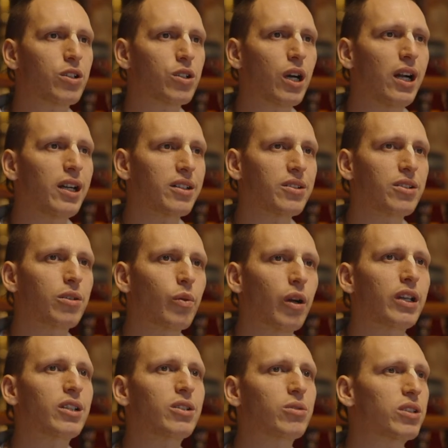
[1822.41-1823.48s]
child and you're
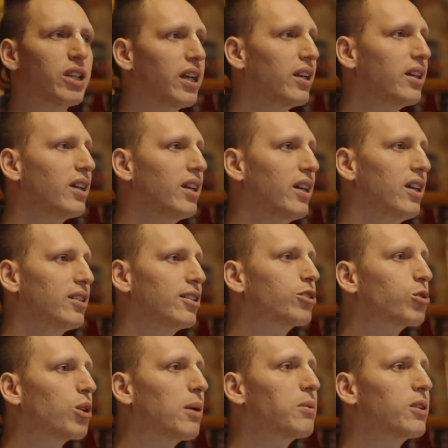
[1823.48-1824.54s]
ready to take the
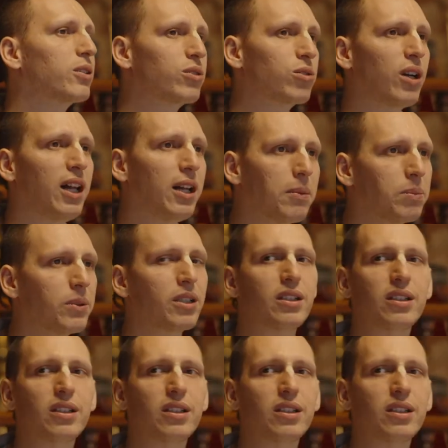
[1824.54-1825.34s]
trouble to help